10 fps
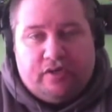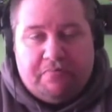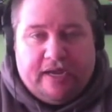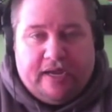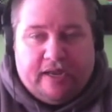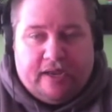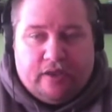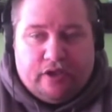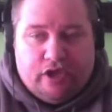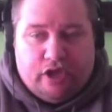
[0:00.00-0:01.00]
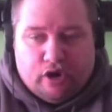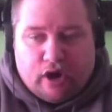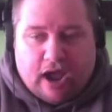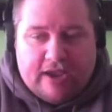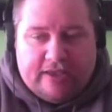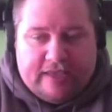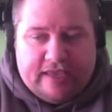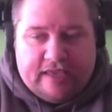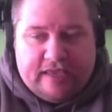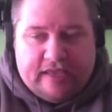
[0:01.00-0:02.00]
meaning your
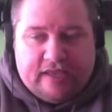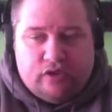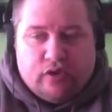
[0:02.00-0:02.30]
ID,